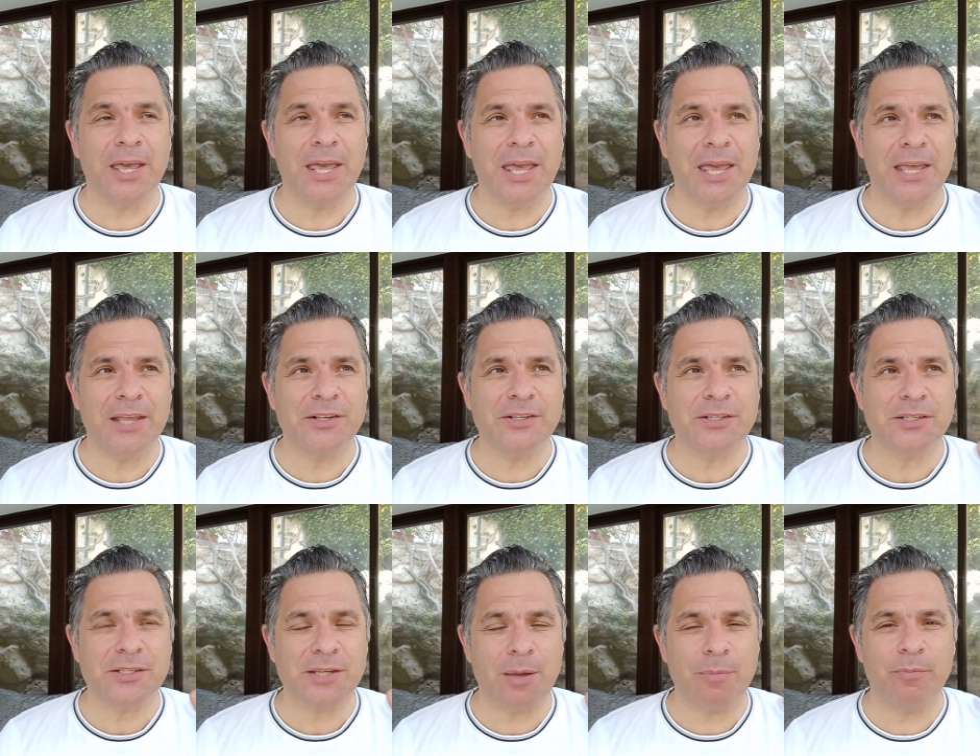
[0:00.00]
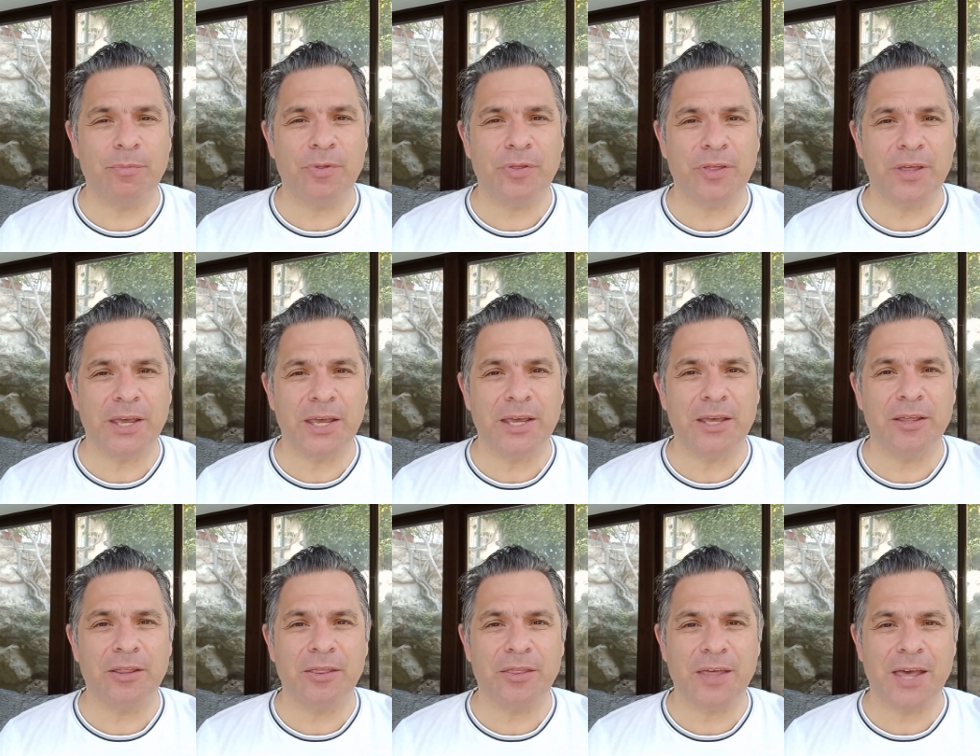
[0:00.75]
is
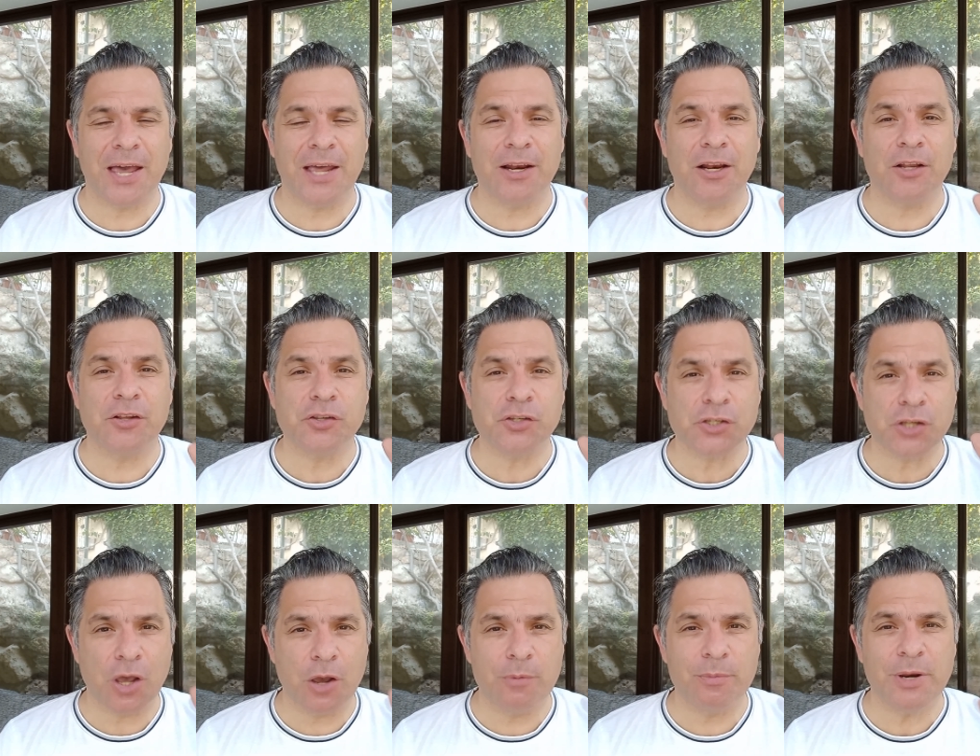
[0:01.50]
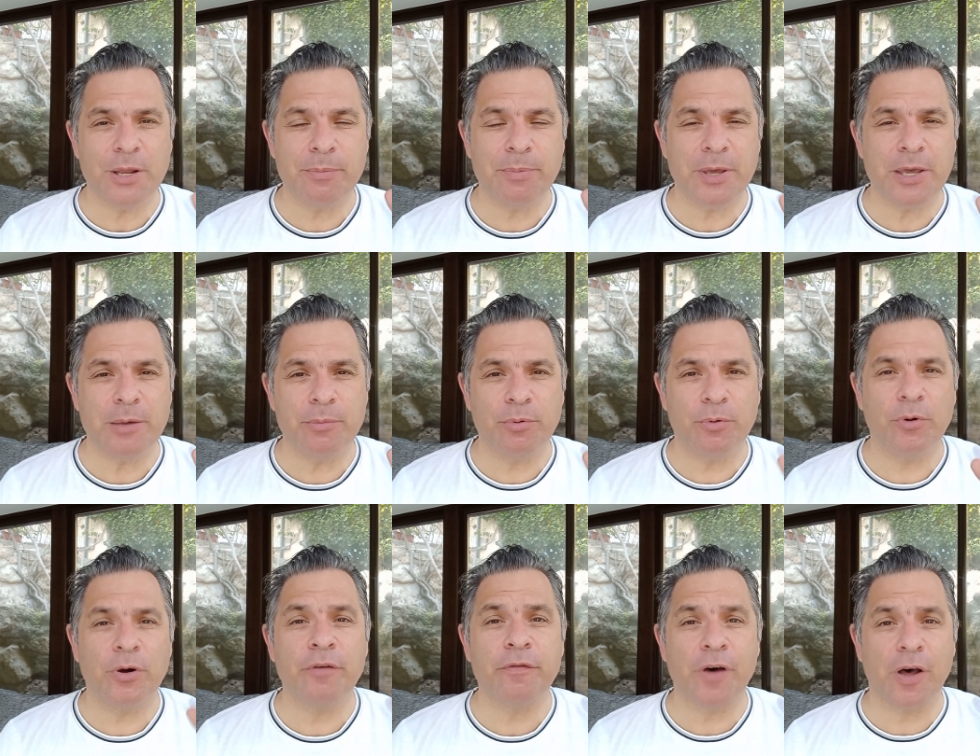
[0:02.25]
something that so many
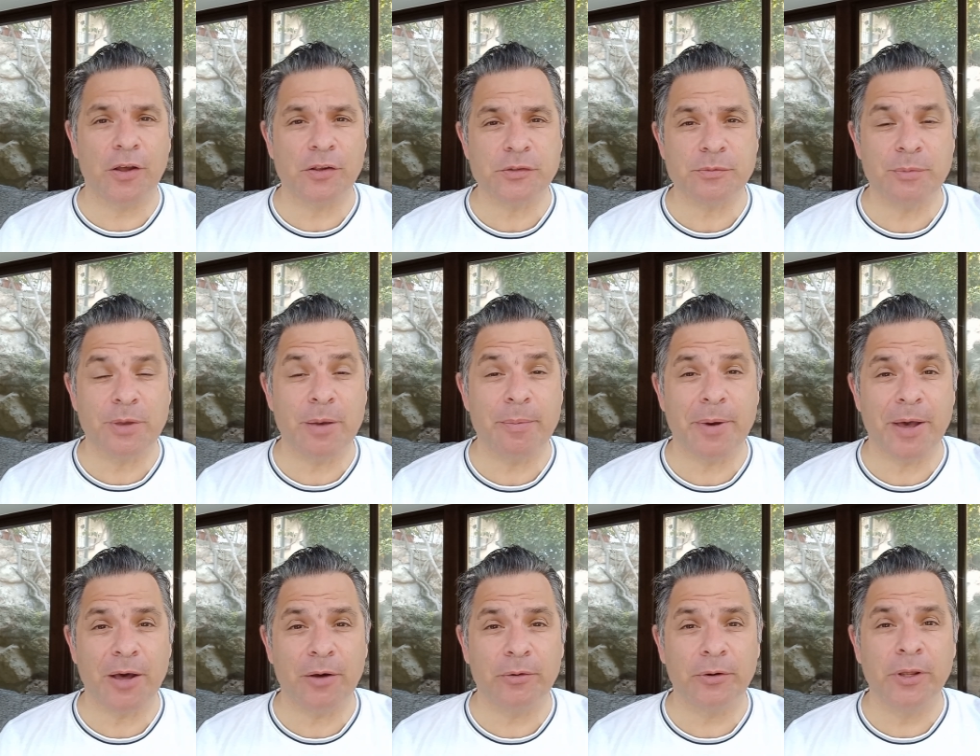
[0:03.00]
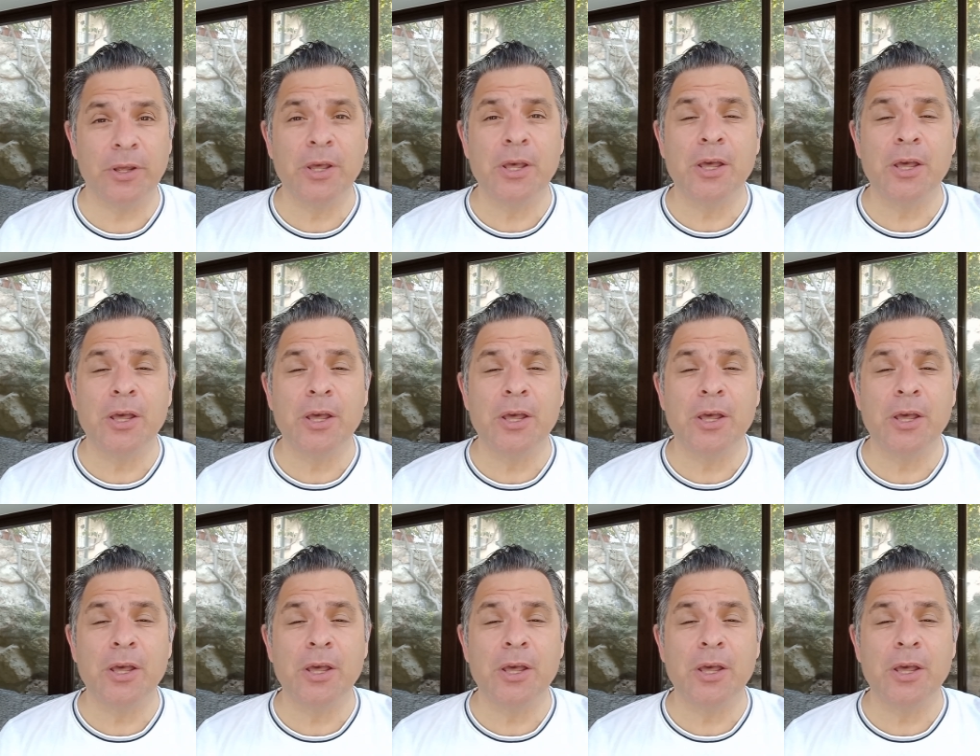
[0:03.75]
people have asked me about